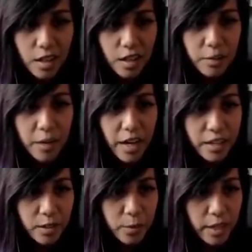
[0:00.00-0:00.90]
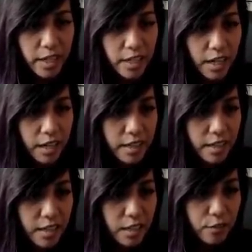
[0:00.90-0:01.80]
Either way, I
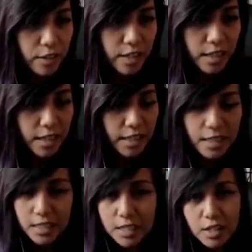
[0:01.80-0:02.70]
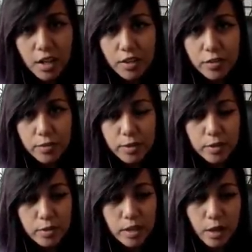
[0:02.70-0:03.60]
think if he had let the Econ
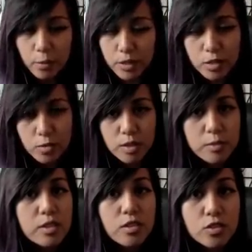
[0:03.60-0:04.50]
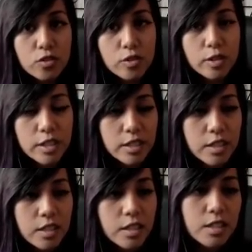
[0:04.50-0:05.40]
through, that Wiz would have been destroyed.
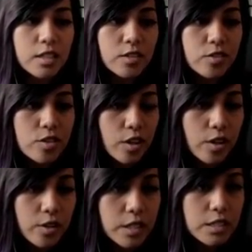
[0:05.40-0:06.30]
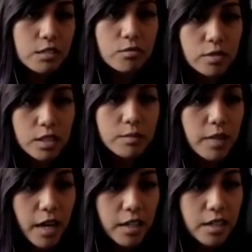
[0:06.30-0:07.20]
So it didn't really
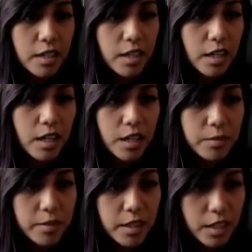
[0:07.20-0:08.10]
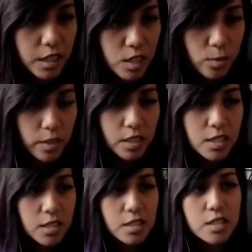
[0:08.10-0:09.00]
matter. And then I swing
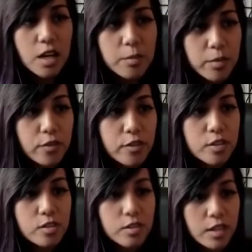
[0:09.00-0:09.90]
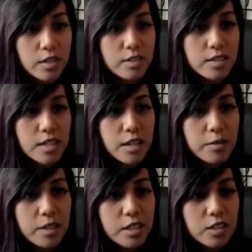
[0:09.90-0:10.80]
into the Donpa for 2000
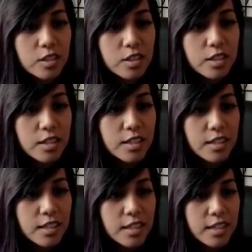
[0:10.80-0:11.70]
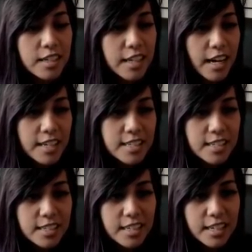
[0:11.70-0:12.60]
damage. He has
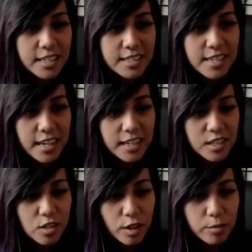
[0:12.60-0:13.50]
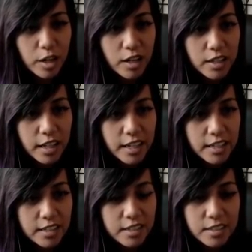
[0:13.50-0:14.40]
a negate in his hand, so I'm not
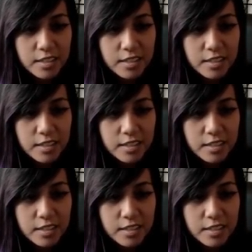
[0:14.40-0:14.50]
like,